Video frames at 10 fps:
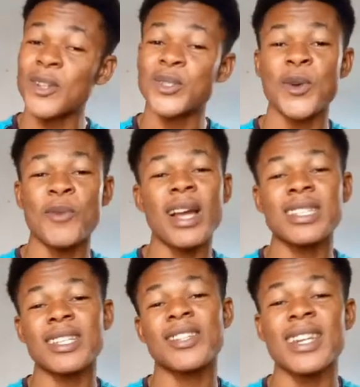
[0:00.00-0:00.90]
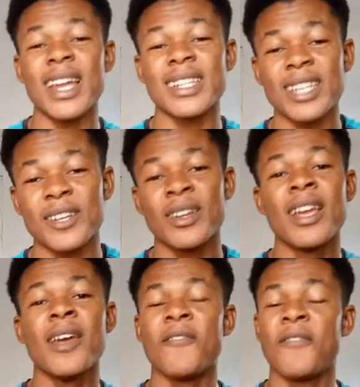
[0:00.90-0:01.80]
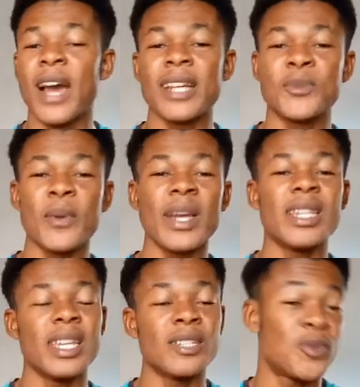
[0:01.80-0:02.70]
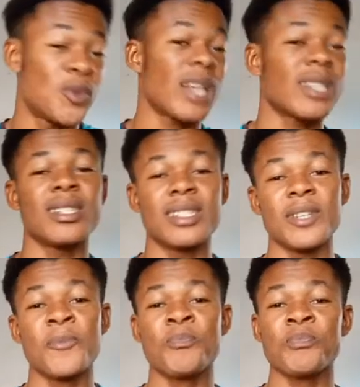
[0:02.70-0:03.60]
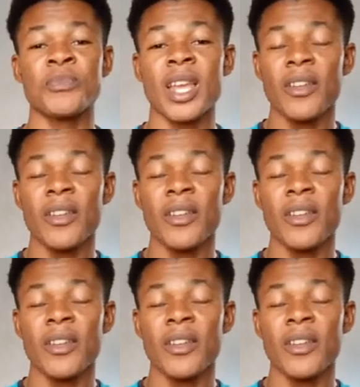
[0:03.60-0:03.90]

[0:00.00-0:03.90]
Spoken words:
And also, Manchester United fans, when they trash City,